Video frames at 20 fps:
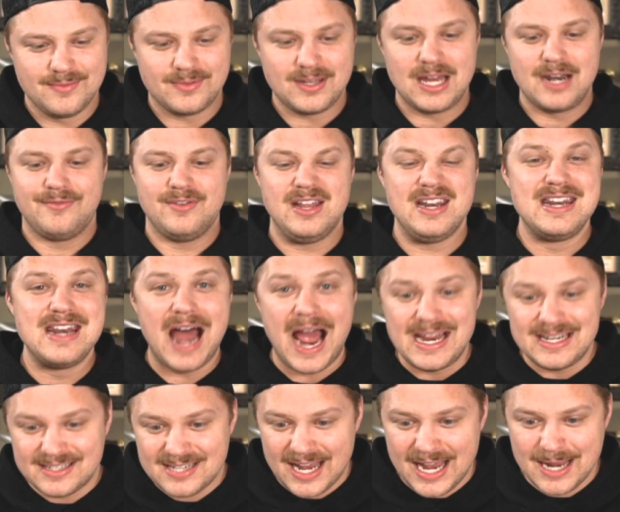Kind of at
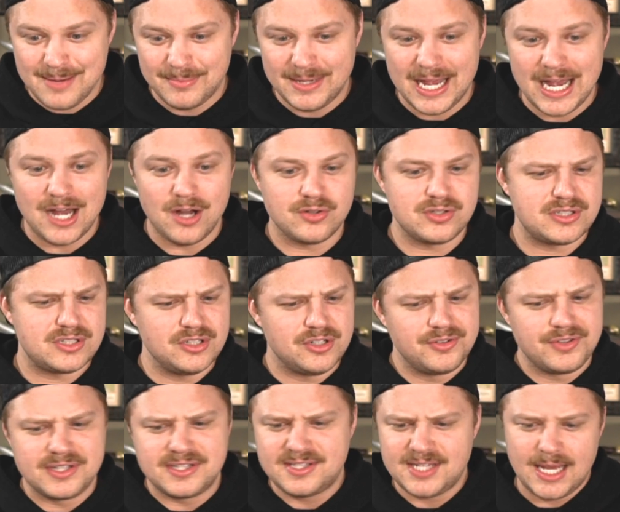nighttime now, still
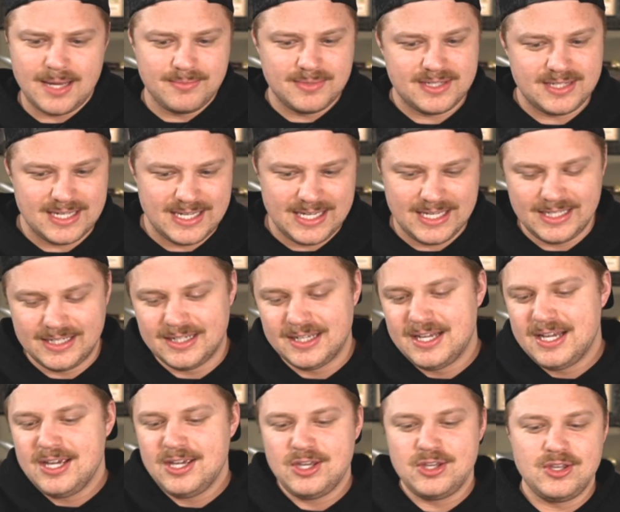in the same scene.
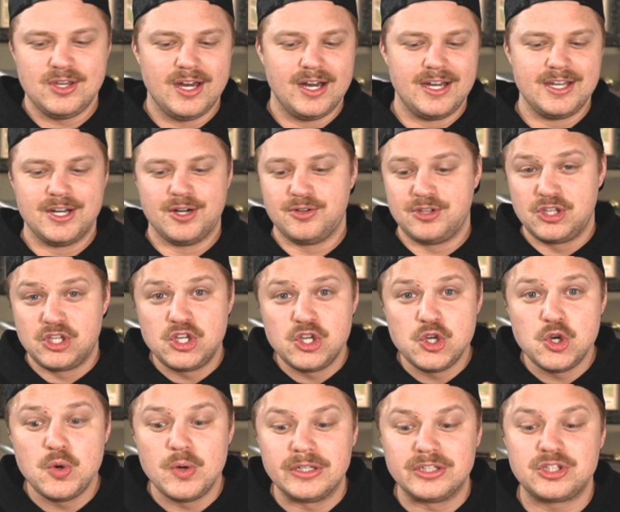
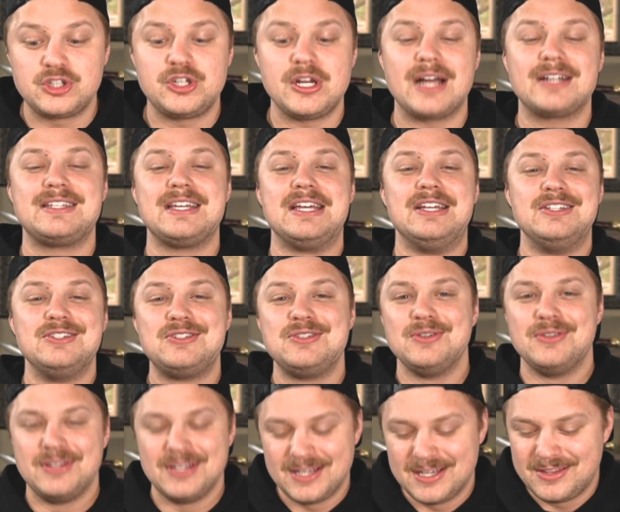You is checked
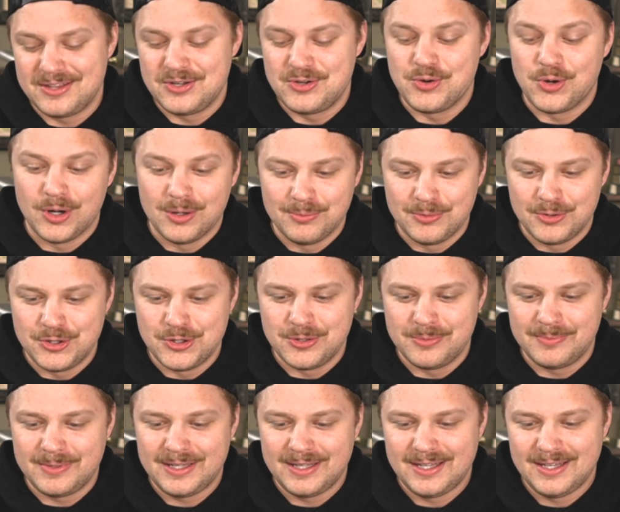into the dorm
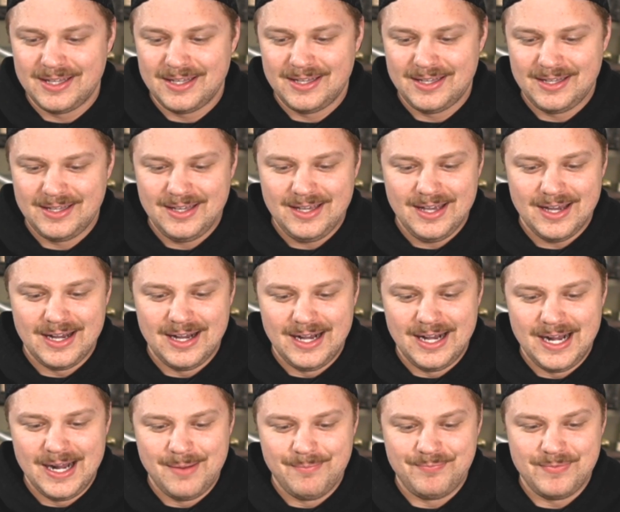room.
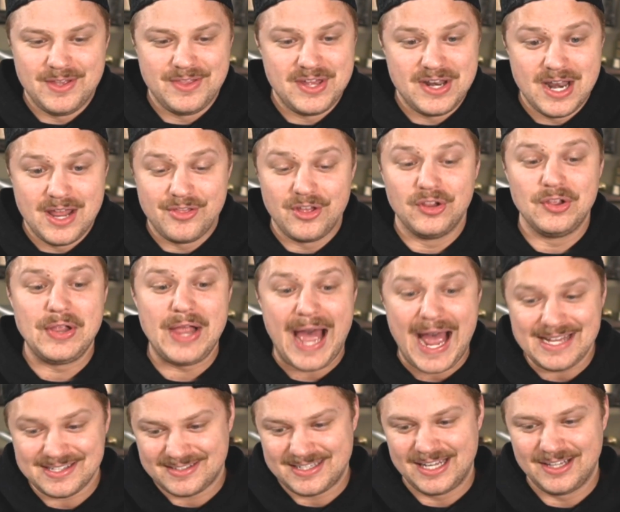And then the
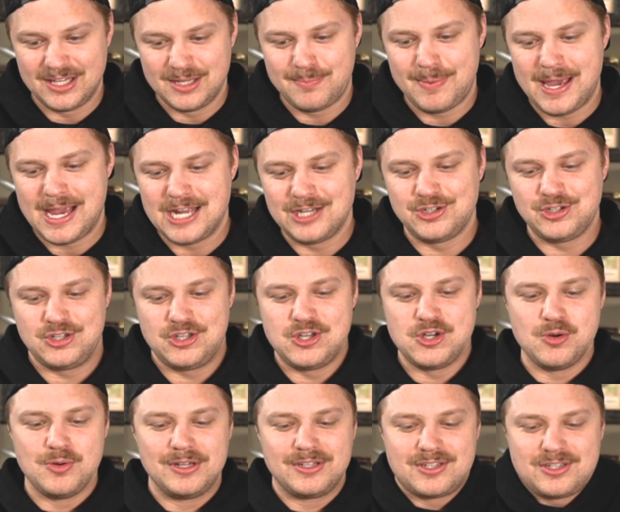last daily page,
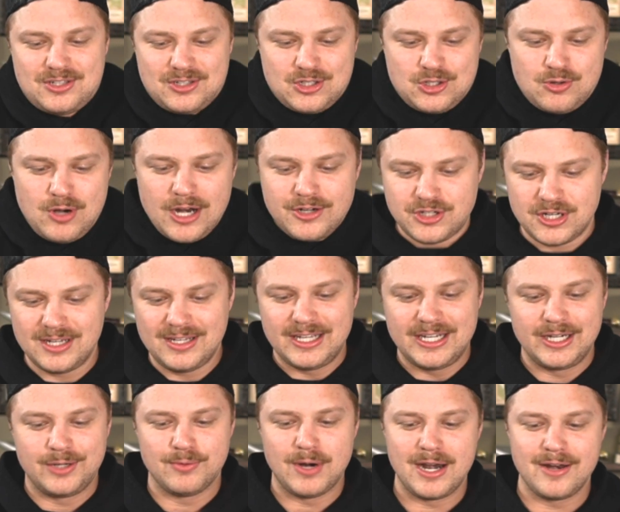you is stretching,
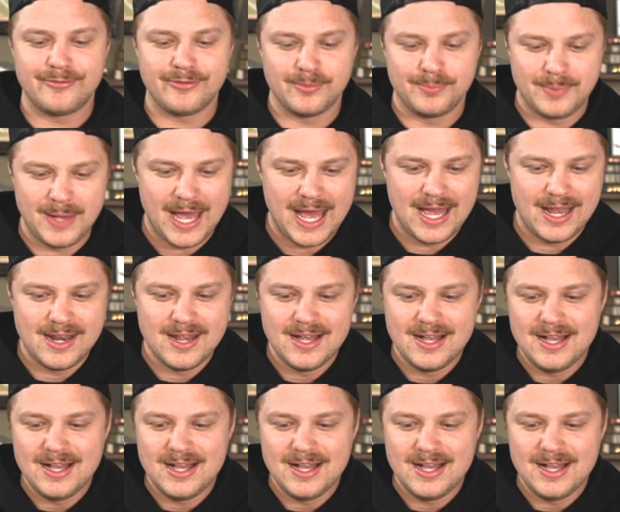getting ready for bed.